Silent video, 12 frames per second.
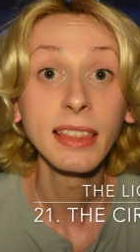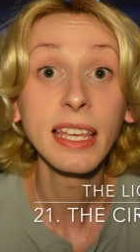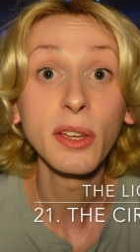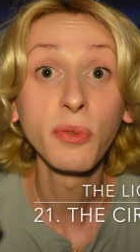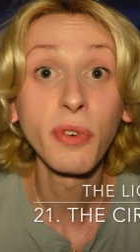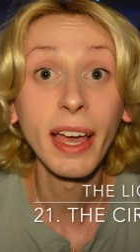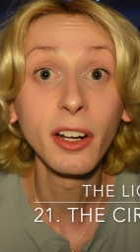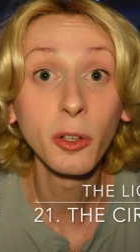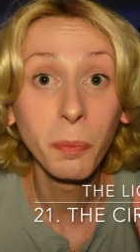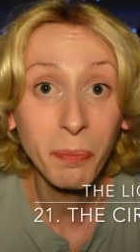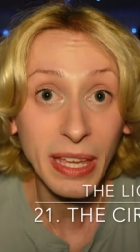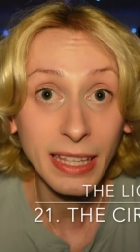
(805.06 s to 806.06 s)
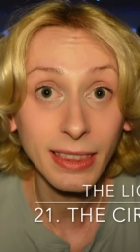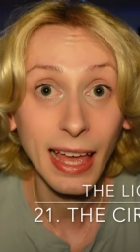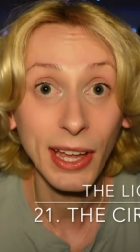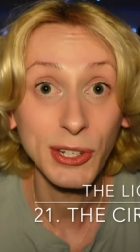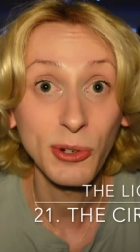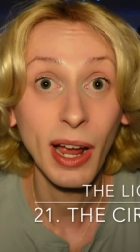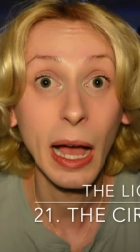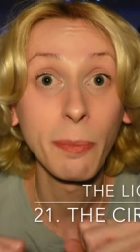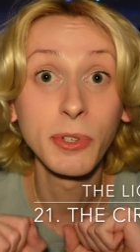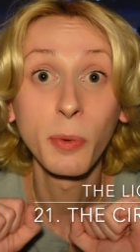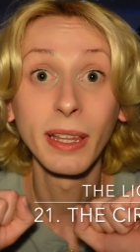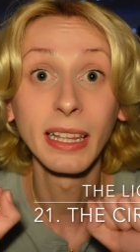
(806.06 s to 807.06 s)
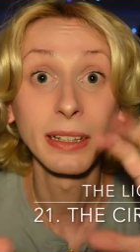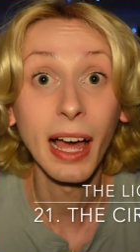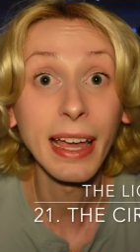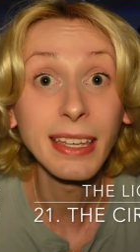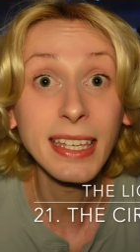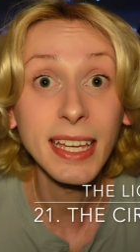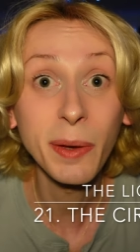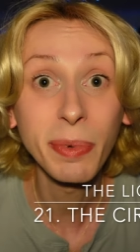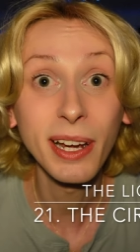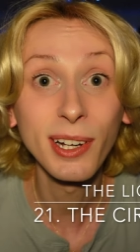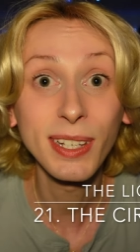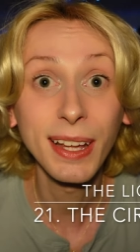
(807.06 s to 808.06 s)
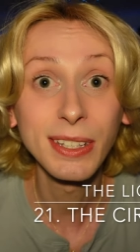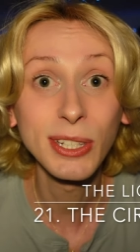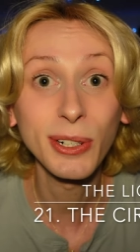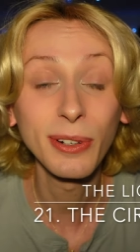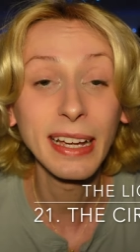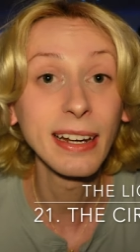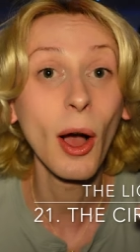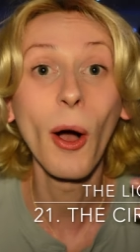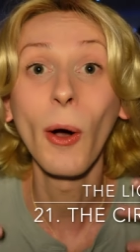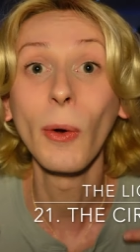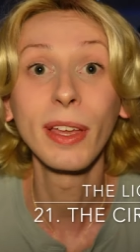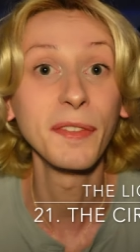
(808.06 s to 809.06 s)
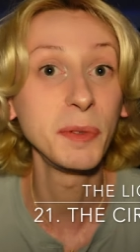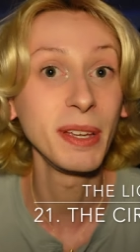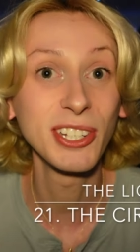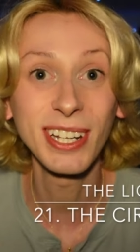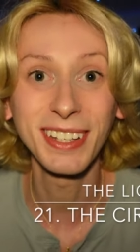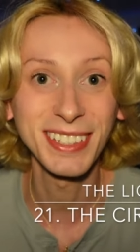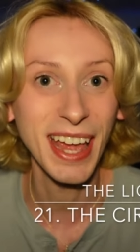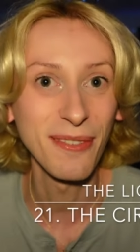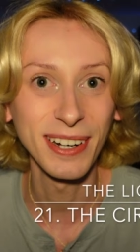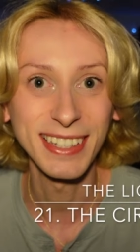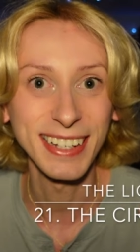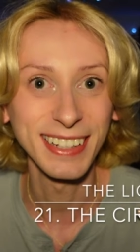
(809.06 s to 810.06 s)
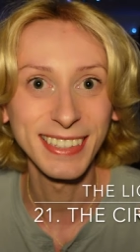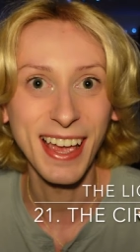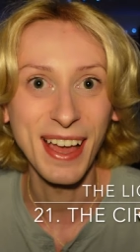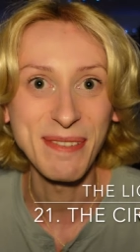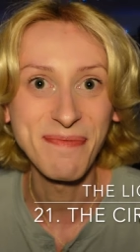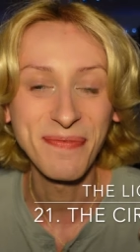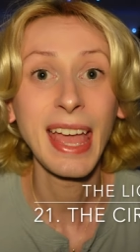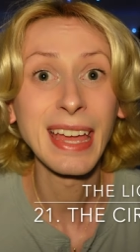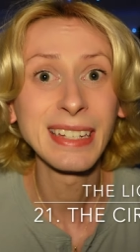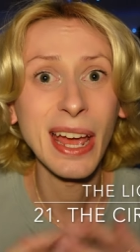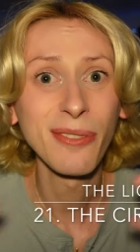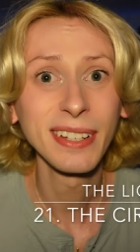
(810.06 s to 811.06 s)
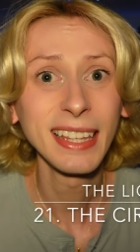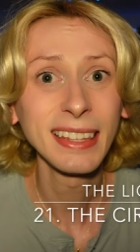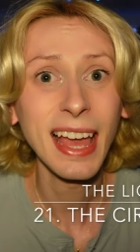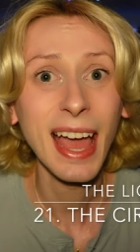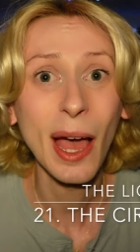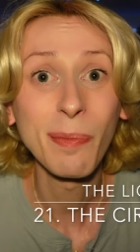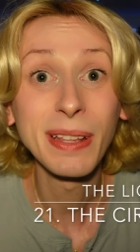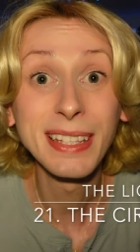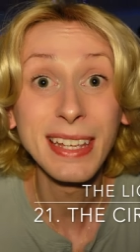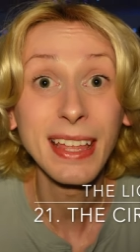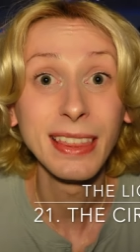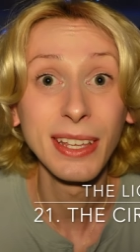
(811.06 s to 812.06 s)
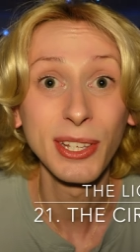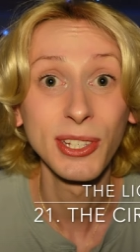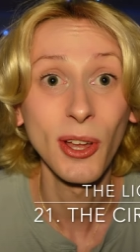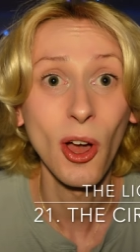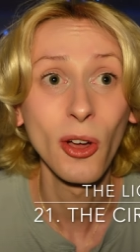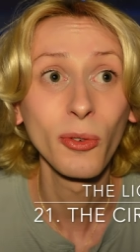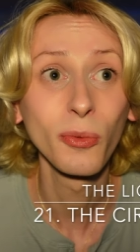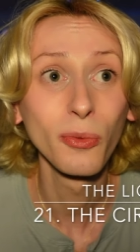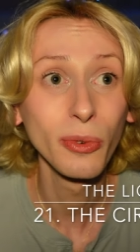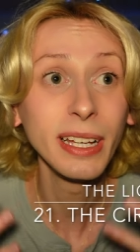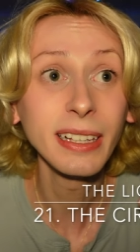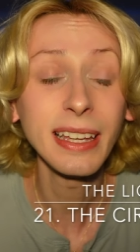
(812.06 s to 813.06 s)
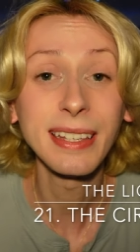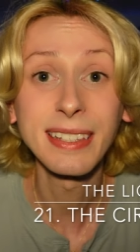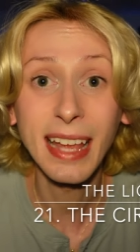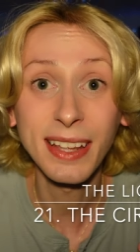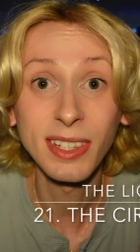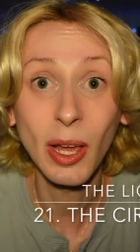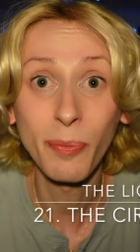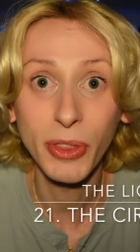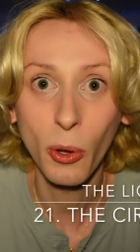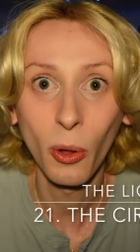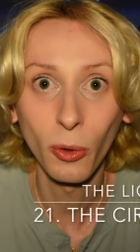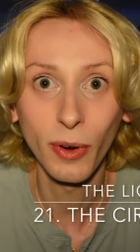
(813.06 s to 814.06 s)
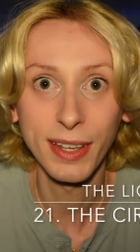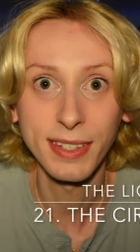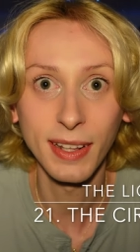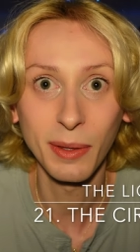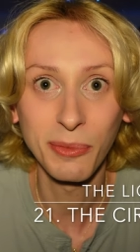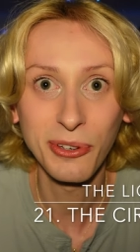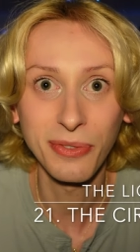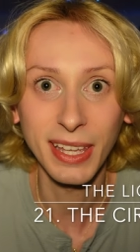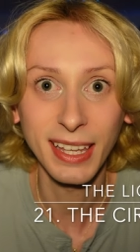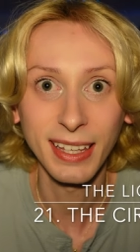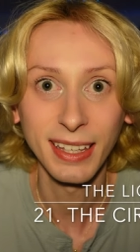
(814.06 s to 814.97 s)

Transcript: The final beat that drops when the Lion King appears on screen, oh, gives me chills every single time. And everything that happens in this song really sets up the whole rest of the movie